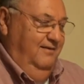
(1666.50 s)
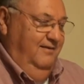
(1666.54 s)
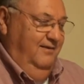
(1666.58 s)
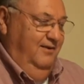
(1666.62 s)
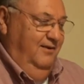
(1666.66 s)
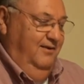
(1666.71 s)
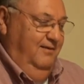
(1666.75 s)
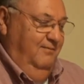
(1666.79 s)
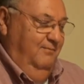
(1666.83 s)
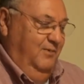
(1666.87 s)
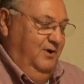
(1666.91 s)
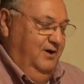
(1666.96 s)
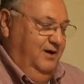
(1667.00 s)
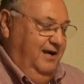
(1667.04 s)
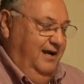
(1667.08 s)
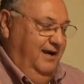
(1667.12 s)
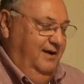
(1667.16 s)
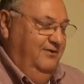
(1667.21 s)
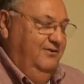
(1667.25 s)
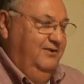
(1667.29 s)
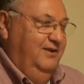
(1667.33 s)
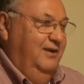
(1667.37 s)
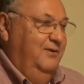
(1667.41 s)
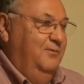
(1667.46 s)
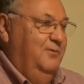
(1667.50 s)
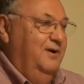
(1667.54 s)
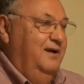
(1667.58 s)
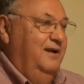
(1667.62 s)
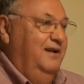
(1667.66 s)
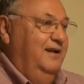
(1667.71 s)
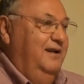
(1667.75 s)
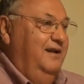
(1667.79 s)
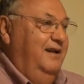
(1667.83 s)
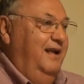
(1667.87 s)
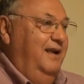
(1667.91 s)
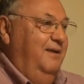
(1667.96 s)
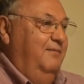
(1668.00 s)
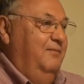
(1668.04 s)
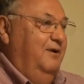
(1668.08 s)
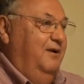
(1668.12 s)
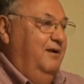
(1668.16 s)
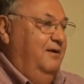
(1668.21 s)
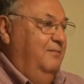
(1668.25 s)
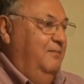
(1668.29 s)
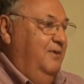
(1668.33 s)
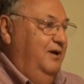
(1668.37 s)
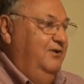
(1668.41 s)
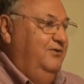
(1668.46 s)
Murkowski wanted to name a
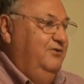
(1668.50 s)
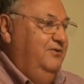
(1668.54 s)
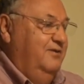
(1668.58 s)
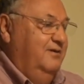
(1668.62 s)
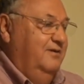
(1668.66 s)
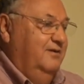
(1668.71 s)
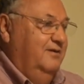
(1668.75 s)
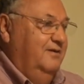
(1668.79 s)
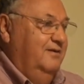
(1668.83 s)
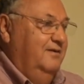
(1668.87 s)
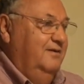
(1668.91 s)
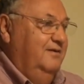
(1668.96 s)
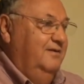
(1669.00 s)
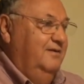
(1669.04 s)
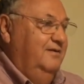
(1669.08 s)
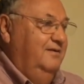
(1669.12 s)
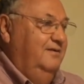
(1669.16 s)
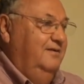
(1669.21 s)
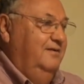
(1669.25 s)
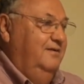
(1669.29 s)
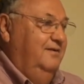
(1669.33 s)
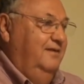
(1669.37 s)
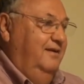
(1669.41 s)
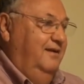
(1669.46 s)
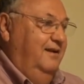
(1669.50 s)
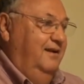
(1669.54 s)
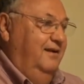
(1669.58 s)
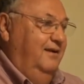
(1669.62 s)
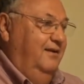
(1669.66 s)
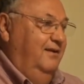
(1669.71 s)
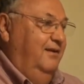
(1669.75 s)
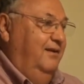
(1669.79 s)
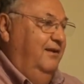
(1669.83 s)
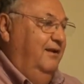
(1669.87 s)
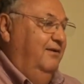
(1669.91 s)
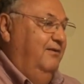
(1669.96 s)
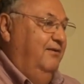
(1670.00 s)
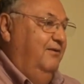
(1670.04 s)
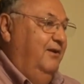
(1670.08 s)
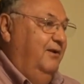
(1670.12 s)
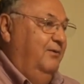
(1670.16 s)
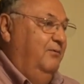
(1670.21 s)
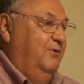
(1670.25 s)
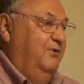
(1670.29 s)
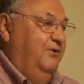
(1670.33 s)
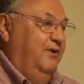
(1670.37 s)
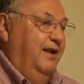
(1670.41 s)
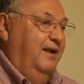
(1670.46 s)
commissioner that,
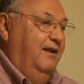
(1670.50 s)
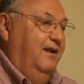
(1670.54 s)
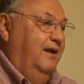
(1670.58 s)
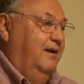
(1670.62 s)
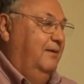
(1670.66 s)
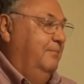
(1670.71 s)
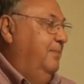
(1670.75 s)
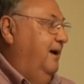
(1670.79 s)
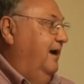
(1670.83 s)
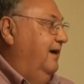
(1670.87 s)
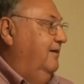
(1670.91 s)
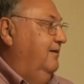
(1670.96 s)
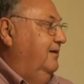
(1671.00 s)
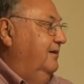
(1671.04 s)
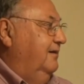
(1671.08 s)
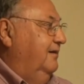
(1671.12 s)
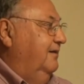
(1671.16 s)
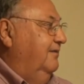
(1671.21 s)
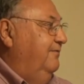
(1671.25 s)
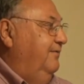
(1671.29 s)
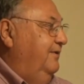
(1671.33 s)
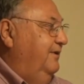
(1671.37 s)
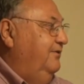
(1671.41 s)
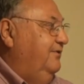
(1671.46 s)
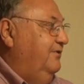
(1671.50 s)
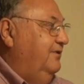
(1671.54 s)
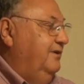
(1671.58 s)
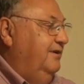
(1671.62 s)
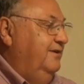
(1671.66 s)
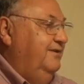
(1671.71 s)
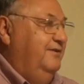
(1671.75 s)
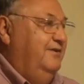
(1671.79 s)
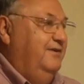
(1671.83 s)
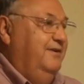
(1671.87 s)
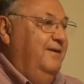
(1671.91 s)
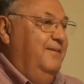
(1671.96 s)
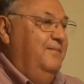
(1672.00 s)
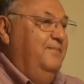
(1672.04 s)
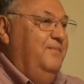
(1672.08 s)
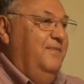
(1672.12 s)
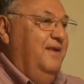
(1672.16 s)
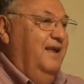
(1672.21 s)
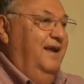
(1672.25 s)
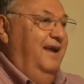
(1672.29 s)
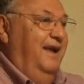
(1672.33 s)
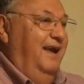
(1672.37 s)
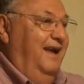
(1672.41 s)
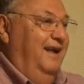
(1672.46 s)
that had a lot of background in fisheries.
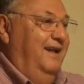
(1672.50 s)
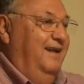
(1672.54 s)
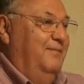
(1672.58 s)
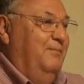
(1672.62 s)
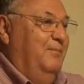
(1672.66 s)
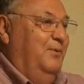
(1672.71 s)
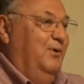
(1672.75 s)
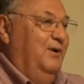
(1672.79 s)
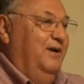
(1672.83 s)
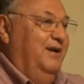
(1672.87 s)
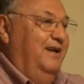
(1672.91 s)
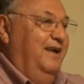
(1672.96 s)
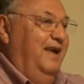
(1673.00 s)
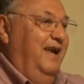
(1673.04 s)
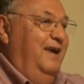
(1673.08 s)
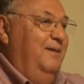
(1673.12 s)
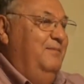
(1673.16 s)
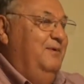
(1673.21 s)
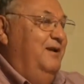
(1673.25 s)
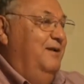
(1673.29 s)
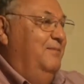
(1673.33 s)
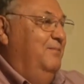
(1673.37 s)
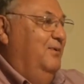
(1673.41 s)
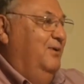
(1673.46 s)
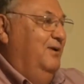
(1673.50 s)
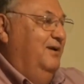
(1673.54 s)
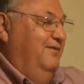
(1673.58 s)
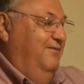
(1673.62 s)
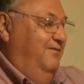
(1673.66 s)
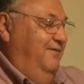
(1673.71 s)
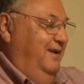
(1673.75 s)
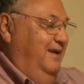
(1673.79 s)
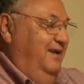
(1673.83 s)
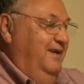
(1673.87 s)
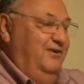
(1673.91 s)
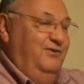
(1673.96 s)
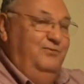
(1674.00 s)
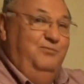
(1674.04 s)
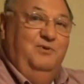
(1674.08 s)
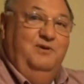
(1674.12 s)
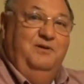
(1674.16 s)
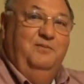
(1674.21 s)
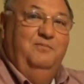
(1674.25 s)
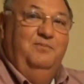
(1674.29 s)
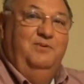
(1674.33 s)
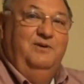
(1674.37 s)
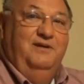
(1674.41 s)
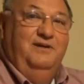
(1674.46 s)
And the Board of Game and the Board of Fish
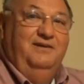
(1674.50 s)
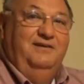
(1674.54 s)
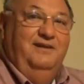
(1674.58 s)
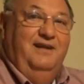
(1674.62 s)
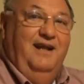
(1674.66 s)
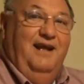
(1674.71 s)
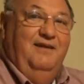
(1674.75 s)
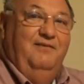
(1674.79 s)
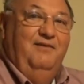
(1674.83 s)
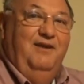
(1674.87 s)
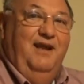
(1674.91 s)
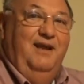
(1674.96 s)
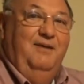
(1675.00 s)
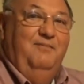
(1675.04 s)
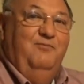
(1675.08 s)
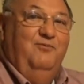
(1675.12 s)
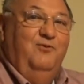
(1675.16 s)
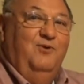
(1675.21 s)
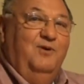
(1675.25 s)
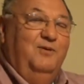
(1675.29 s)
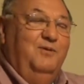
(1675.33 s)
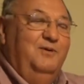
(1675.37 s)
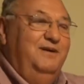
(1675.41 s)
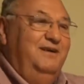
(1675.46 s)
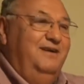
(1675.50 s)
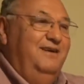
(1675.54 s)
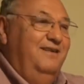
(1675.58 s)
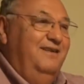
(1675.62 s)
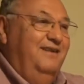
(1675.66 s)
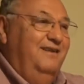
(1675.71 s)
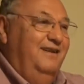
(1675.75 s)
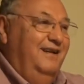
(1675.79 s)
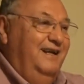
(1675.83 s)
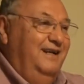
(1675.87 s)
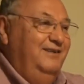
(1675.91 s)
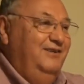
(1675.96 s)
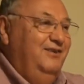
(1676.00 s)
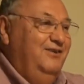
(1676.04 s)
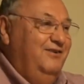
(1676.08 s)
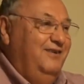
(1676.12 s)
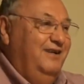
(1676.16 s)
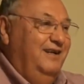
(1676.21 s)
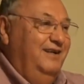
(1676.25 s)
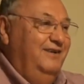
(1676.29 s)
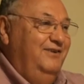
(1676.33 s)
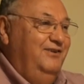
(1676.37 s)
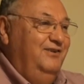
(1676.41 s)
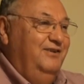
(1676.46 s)
wouldn't put that name forward to the
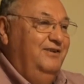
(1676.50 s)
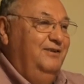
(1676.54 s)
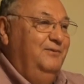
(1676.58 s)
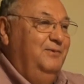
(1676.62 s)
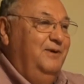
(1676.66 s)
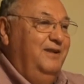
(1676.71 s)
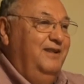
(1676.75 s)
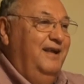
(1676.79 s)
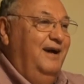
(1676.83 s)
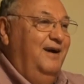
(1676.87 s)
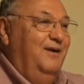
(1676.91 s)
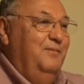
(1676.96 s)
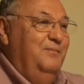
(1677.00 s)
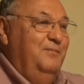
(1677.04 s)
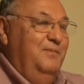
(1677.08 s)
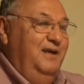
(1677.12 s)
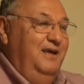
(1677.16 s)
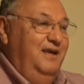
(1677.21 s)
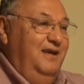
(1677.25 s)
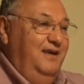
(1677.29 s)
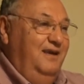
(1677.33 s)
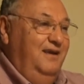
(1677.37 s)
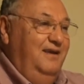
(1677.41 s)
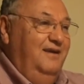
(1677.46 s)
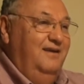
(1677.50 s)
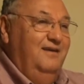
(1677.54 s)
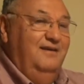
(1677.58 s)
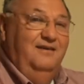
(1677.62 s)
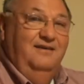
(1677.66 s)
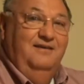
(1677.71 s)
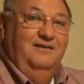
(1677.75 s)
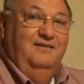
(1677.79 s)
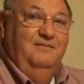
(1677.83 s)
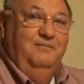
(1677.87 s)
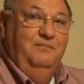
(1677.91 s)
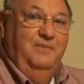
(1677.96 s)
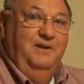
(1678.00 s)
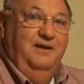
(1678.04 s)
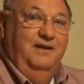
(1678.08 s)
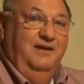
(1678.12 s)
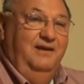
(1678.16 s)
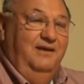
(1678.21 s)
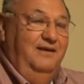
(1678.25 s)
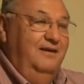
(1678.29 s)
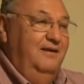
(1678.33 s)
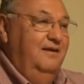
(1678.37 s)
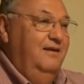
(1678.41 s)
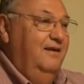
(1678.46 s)
legislature without me
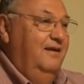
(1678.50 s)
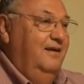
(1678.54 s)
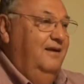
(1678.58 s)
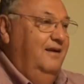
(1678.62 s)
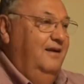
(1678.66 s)
being